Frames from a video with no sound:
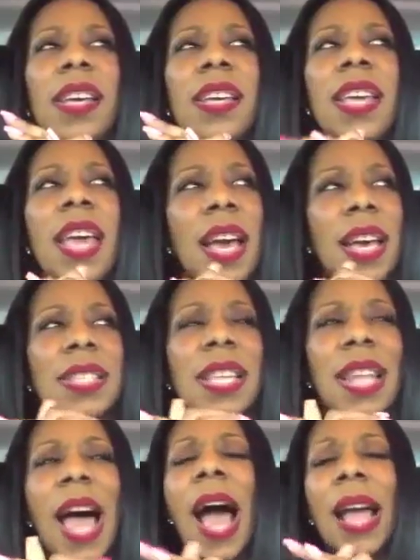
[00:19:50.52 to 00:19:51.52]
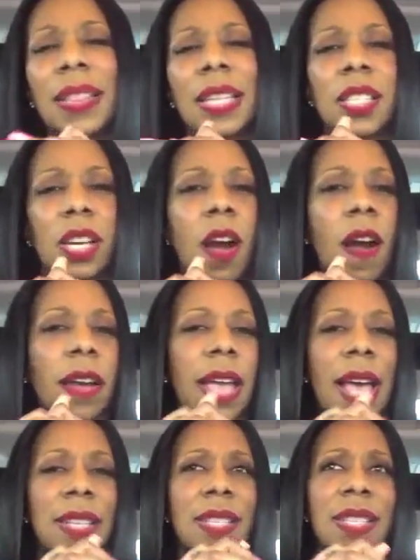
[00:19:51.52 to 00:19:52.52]
yeah, it's a lot that
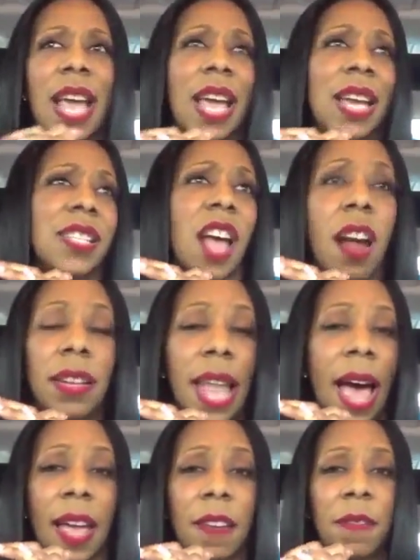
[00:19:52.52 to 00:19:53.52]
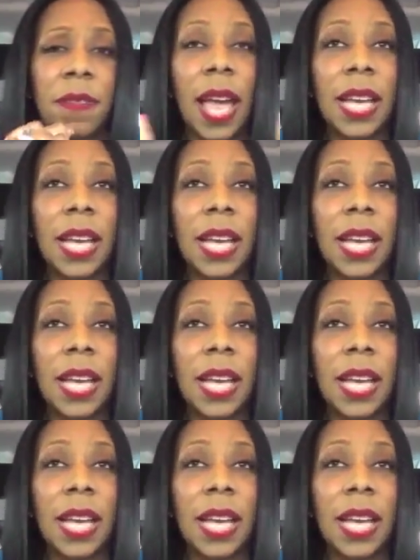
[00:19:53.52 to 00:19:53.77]
Takari has to say, and it's her life.